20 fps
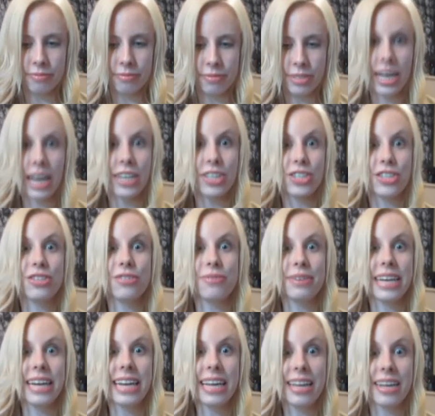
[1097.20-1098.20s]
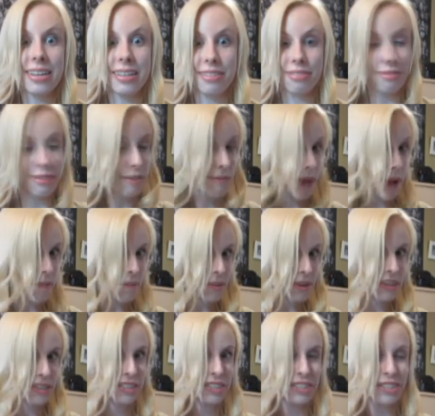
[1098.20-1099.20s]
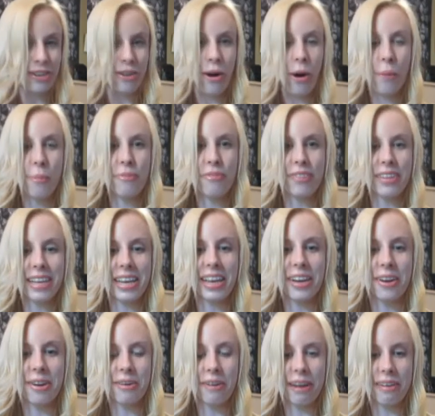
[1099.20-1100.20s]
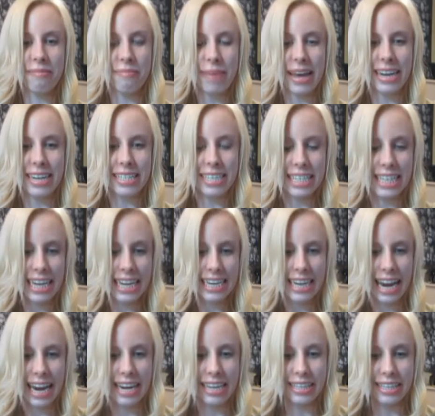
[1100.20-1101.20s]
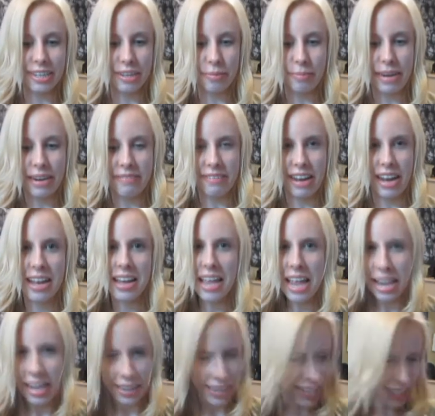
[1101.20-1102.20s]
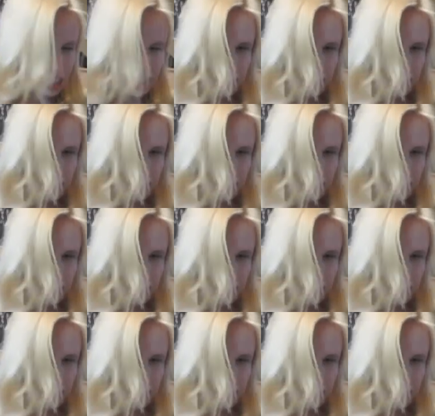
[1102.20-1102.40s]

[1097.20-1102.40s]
touch three members, so hopefully, you know, I've managed to ignite a little bit of a let's